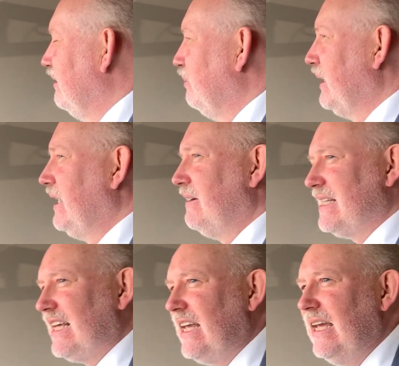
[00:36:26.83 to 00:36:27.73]
but there
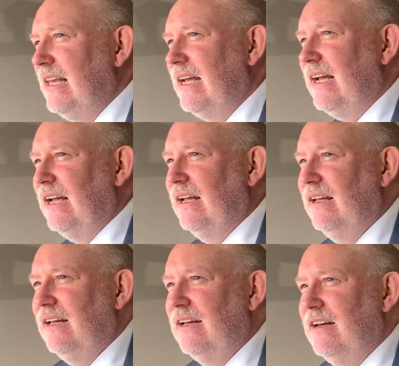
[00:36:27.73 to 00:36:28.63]
is healing
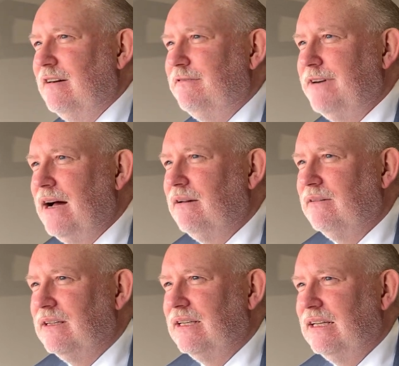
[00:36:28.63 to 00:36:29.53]

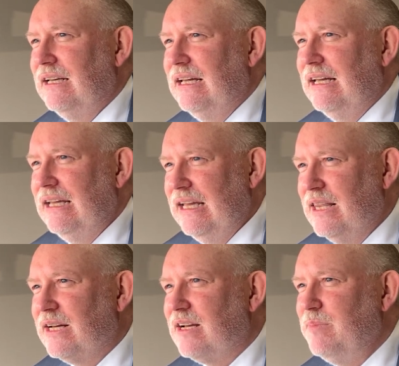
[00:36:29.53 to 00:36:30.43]
found
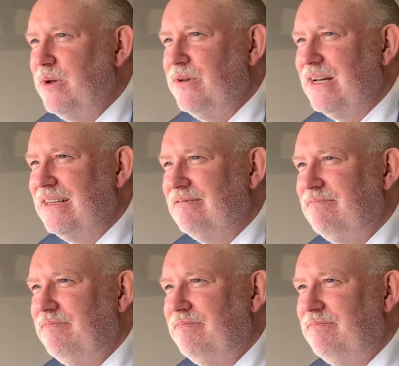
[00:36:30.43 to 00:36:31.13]
in the communion.